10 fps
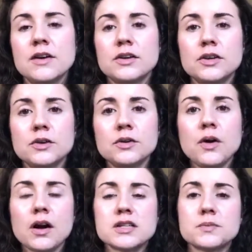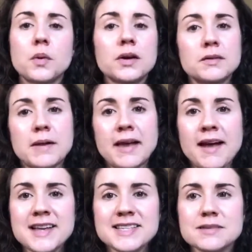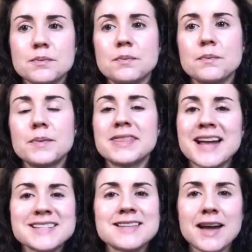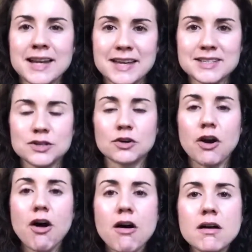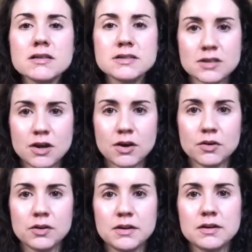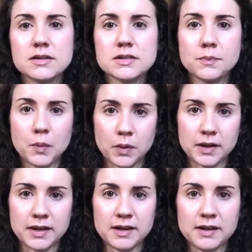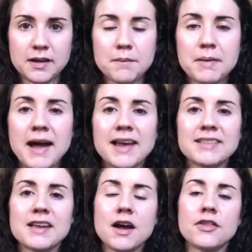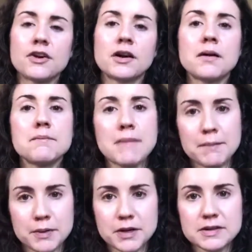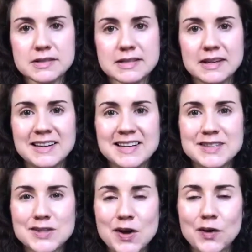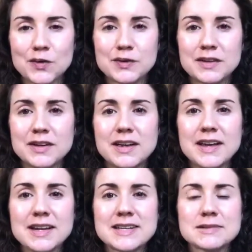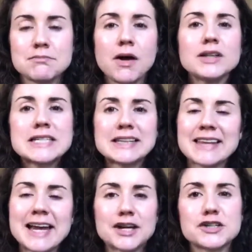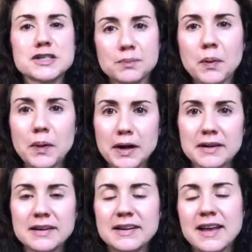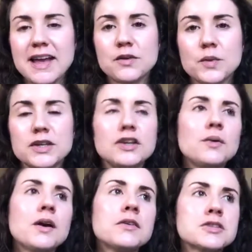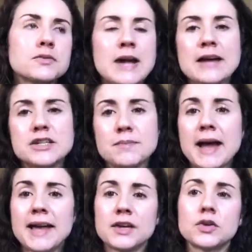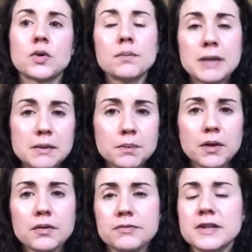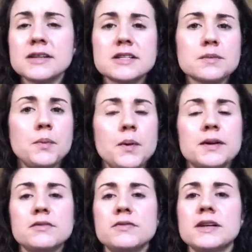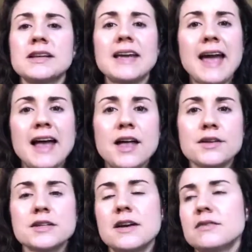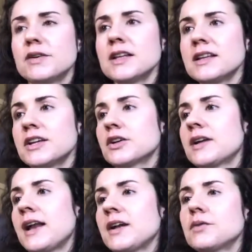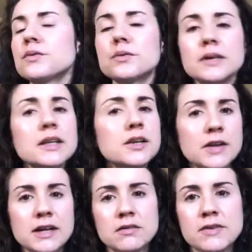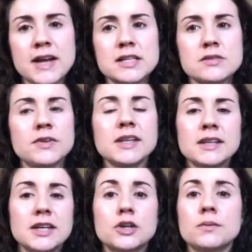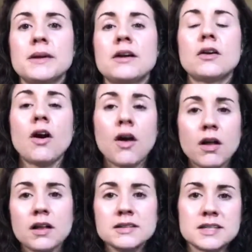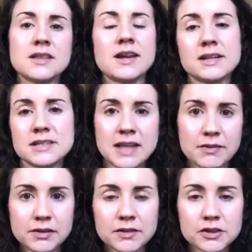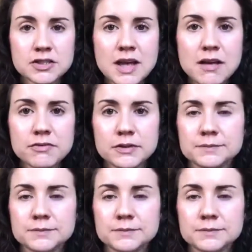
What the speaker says: You are supported by us, but that's not it. You're also supported by the other members. So it is multi-layered support. And when you are surrounded by your people, feeling supported, feeling held, feeling like you're getting really great advice, feeling like you're being called to the next level of yourself,